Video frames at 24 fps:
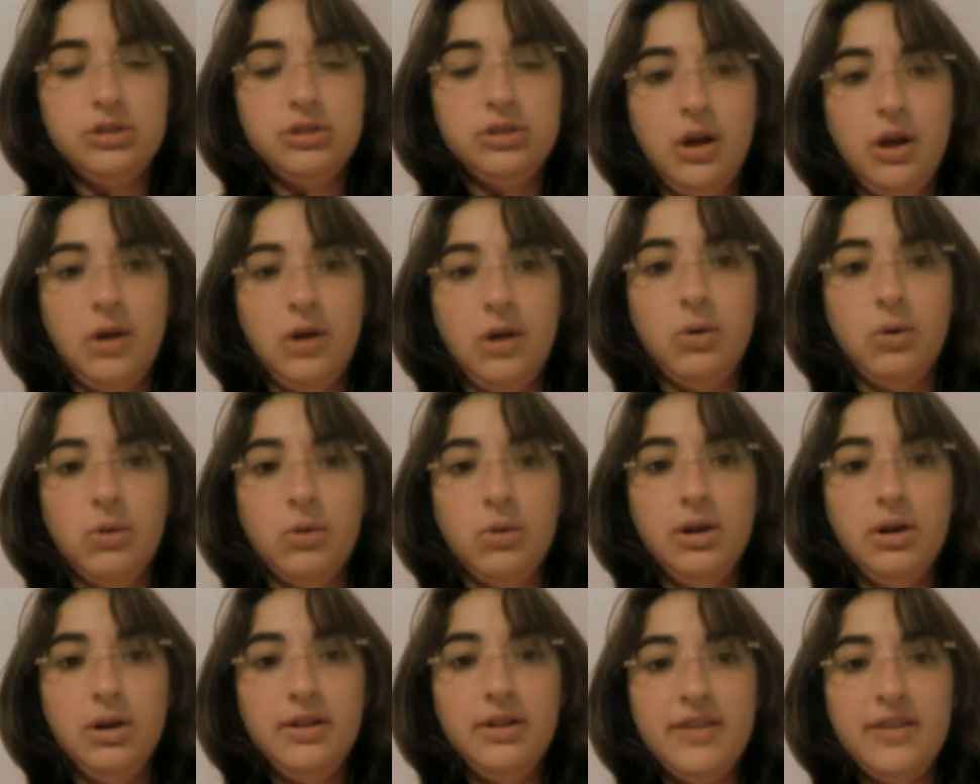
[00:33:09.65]

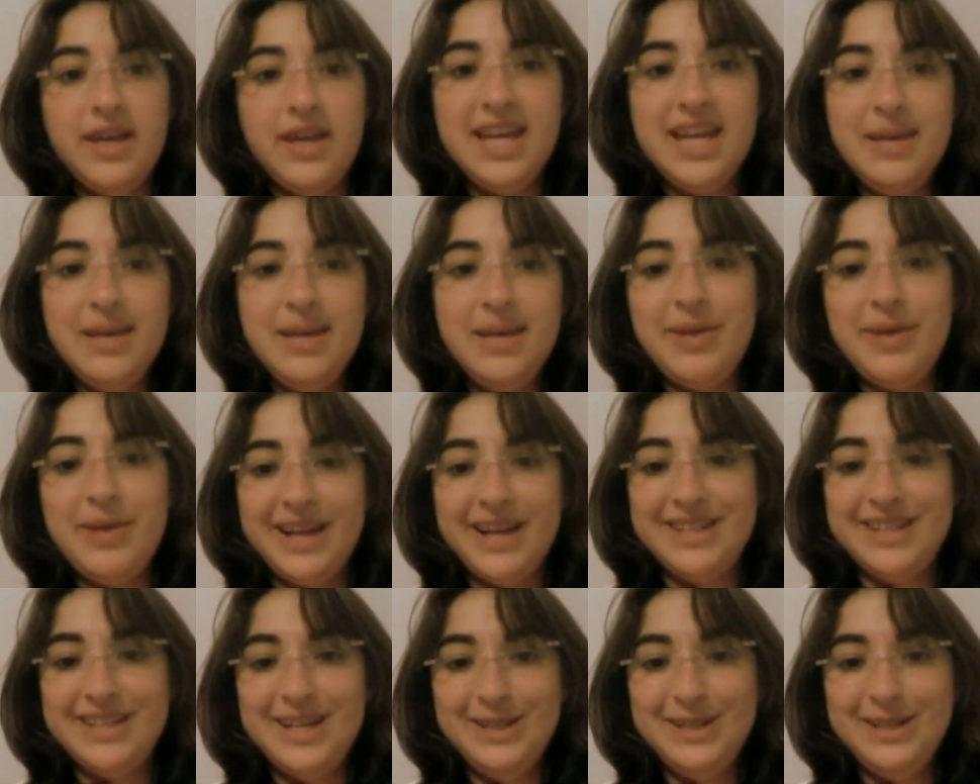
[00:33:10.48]
so they keep
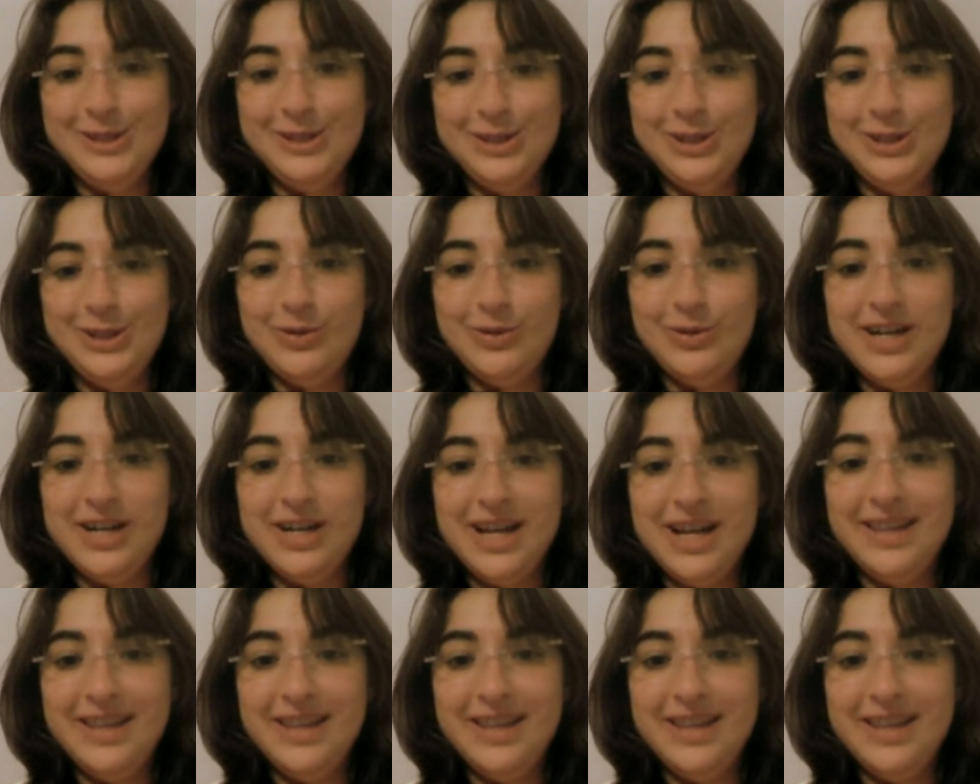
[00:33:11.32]
paying attention to it,